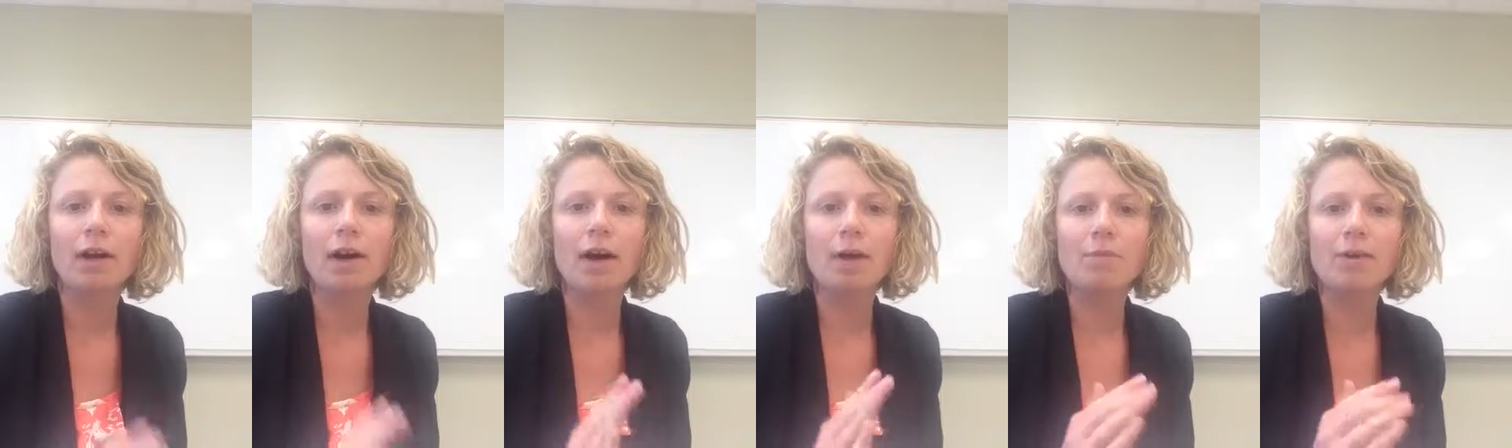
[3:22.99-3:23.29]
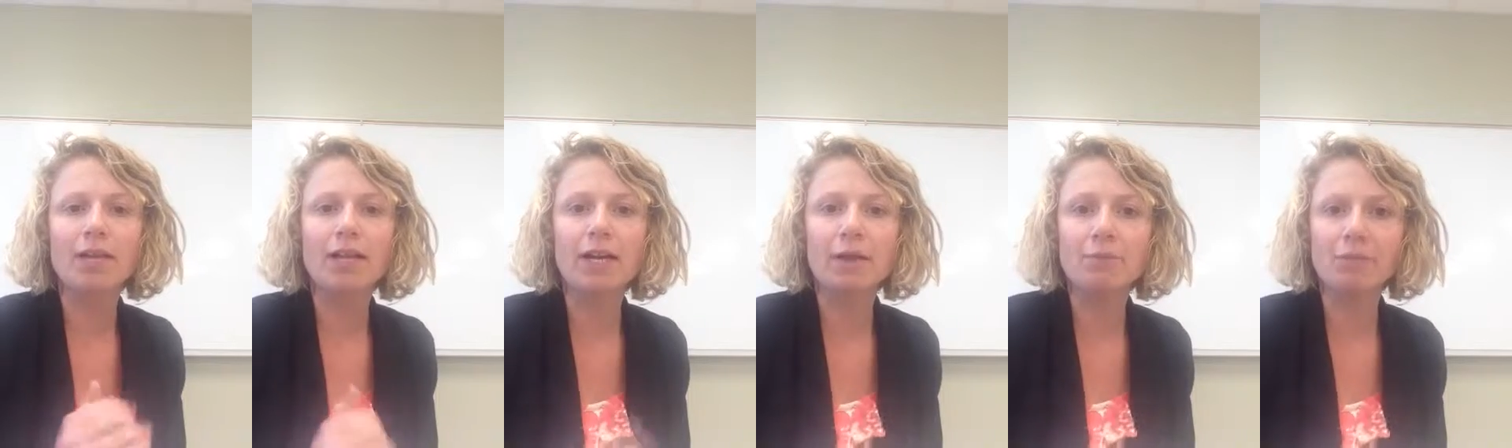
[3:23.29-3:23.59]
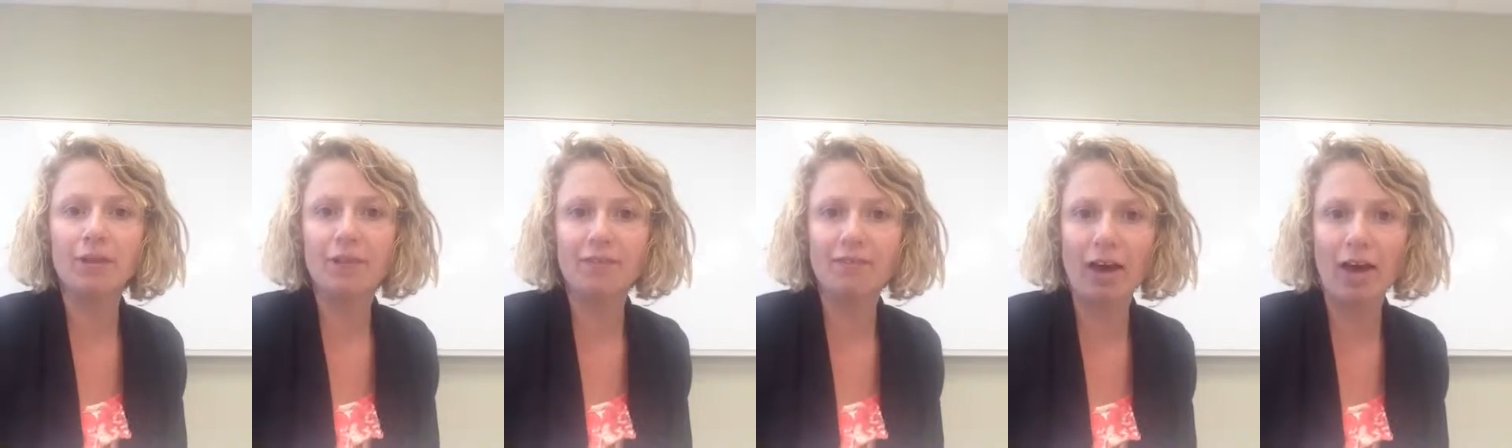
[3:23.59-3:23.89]
And then I
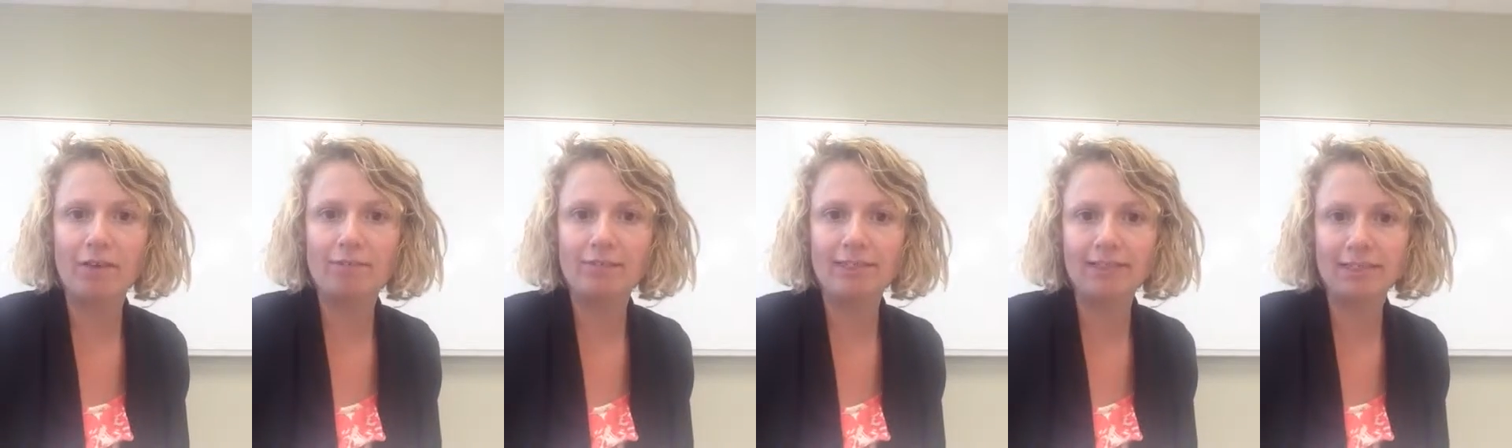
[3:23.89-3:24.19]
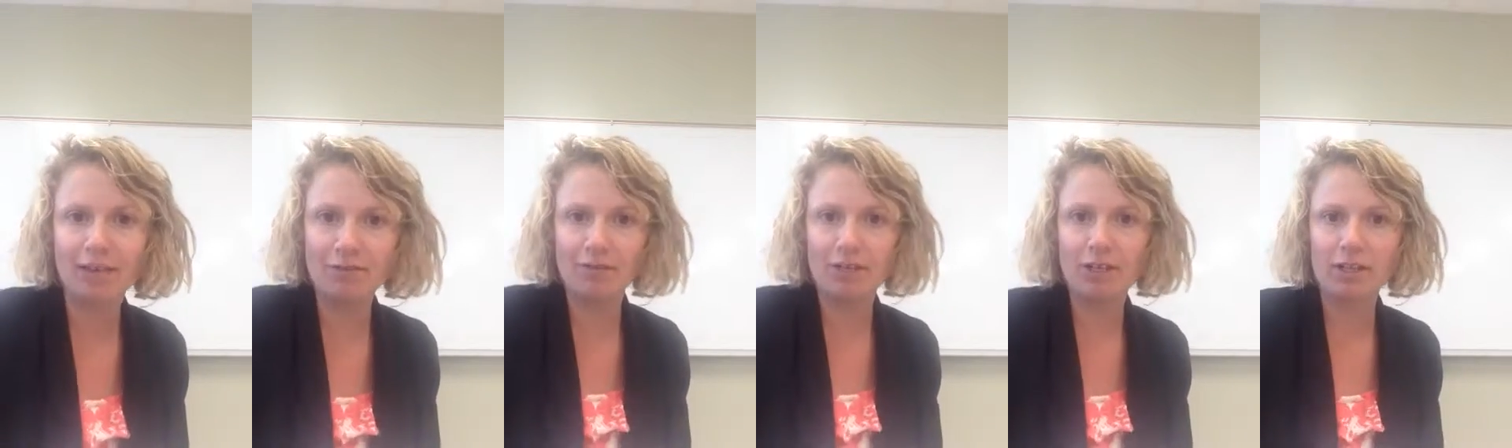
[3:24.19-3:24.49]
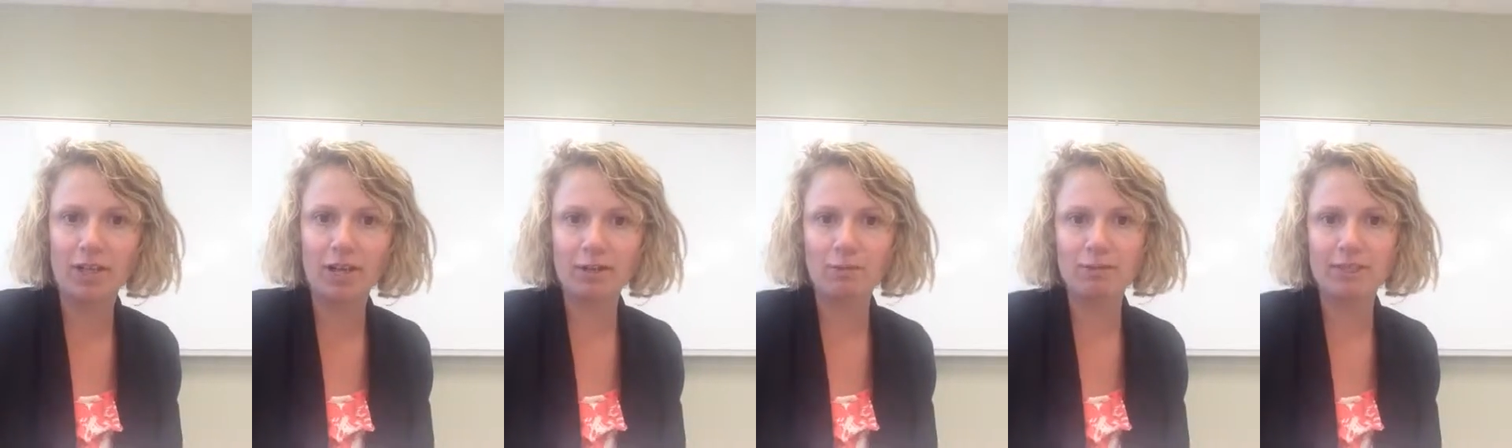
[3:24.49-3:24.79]
believe I have a 7
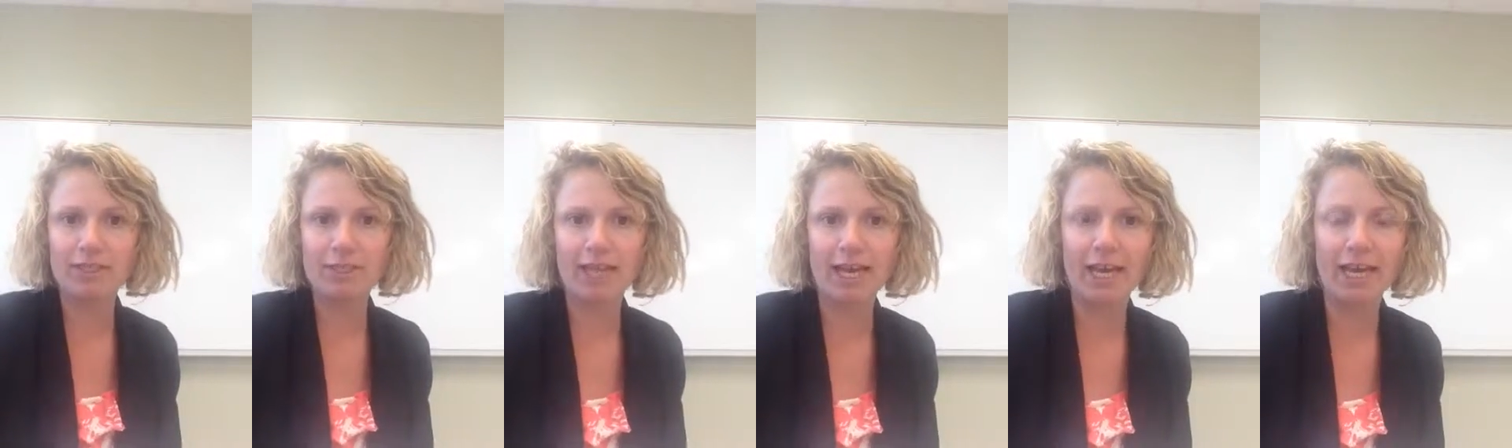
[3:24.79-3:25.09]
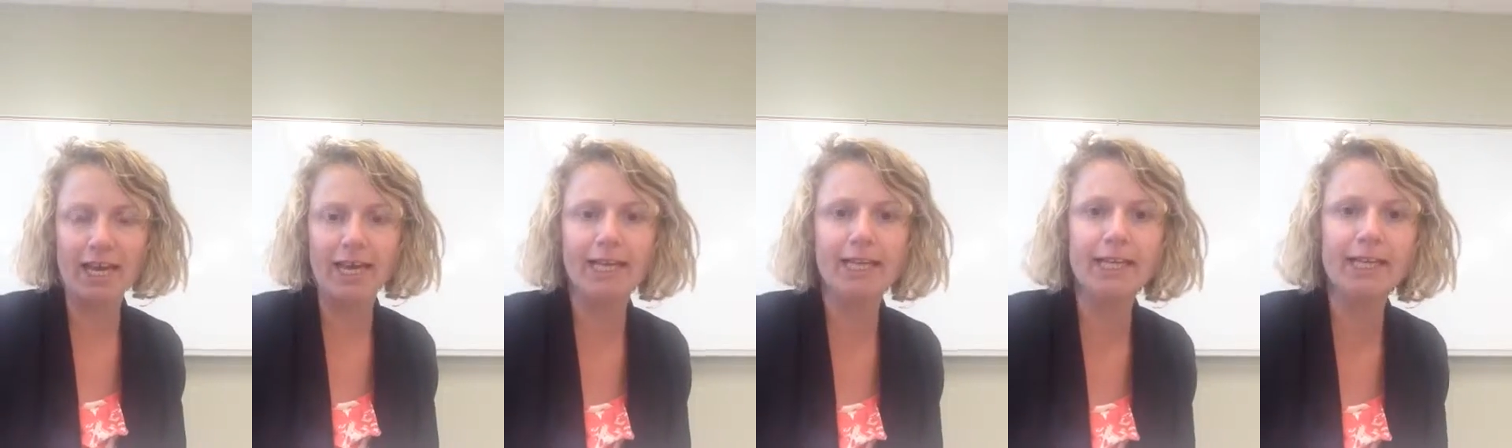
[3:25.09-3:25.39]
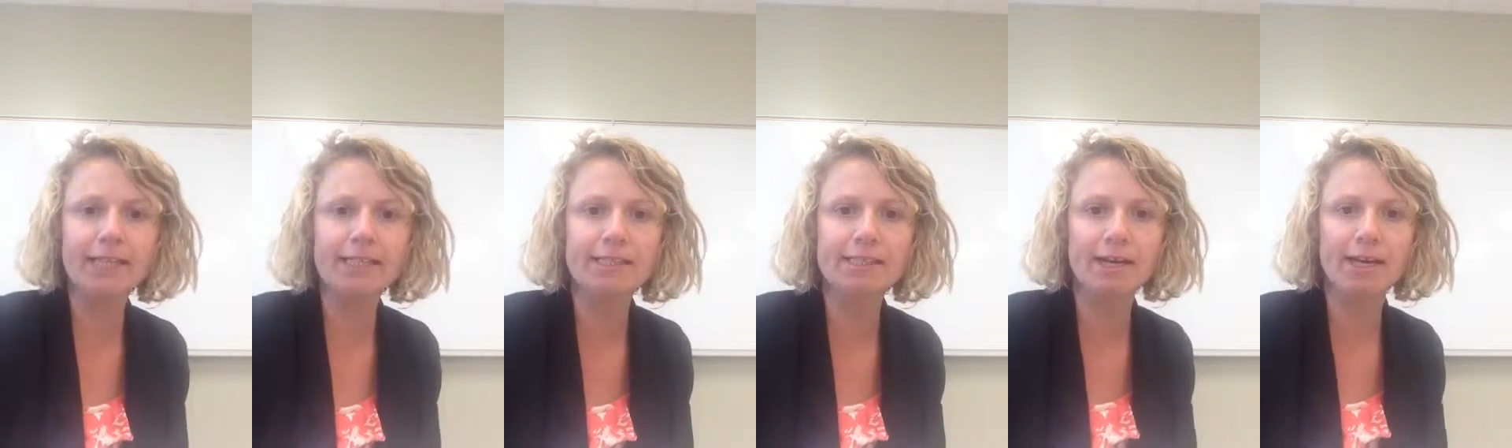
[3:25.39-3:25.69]
o'clock with
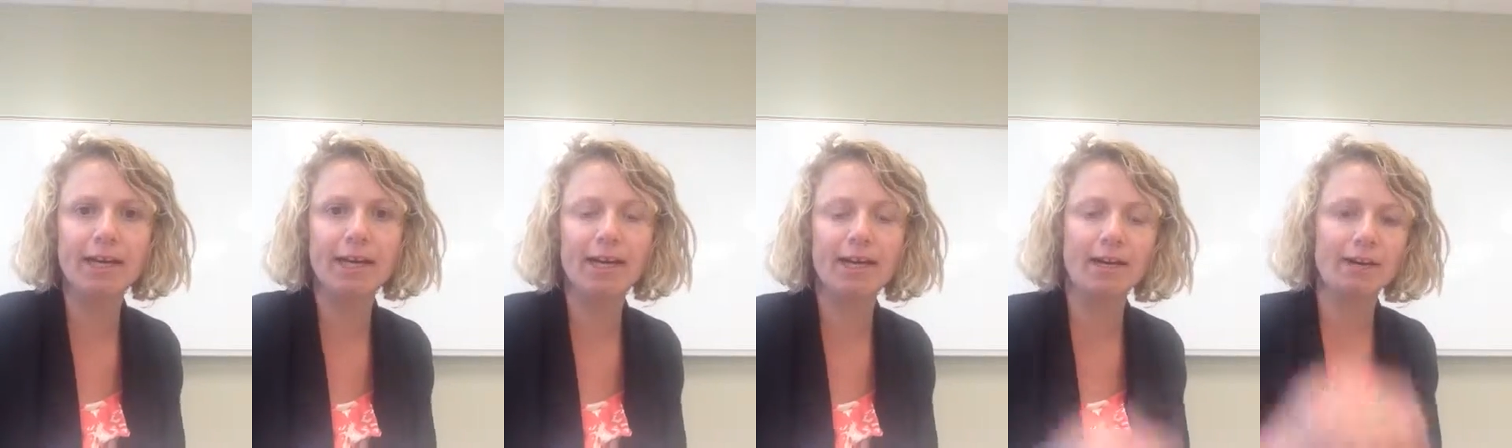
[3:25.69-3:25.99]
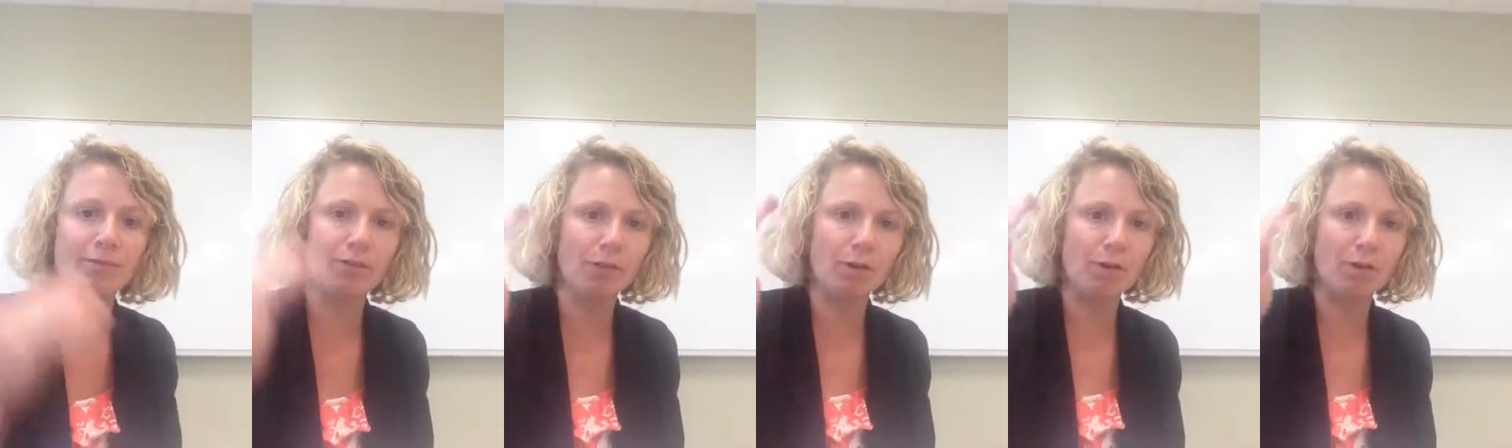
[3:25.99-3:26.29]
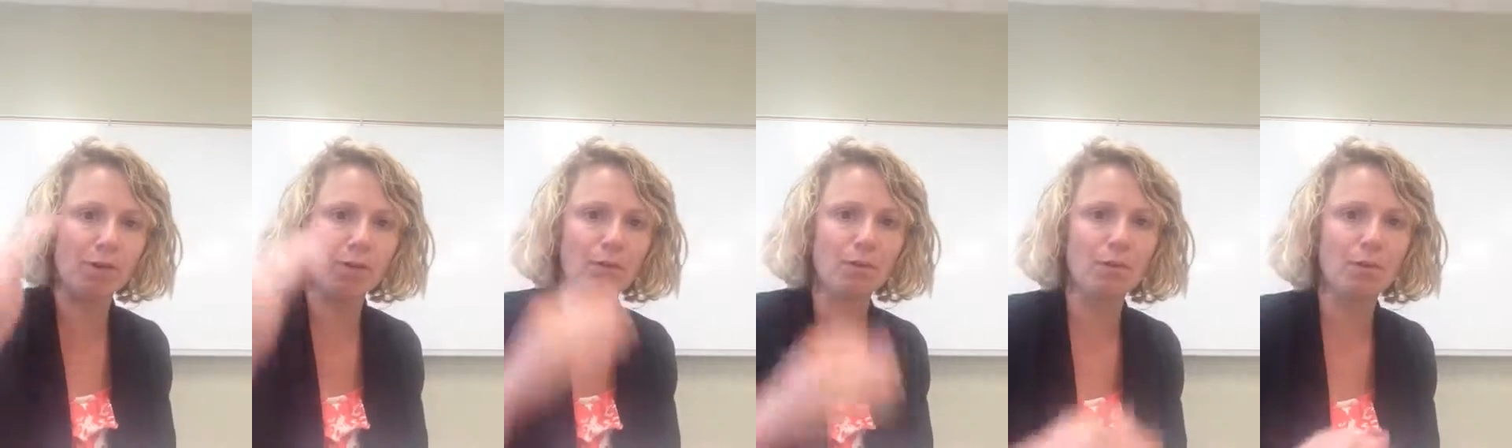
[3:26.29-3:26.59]
Katie. I have a
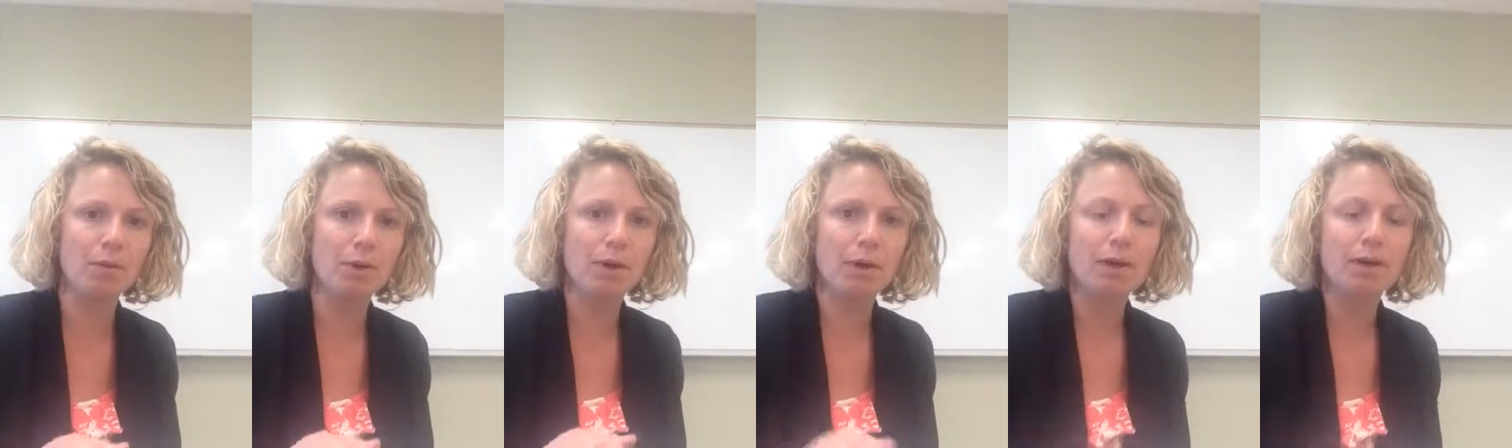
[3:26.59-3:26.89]
whole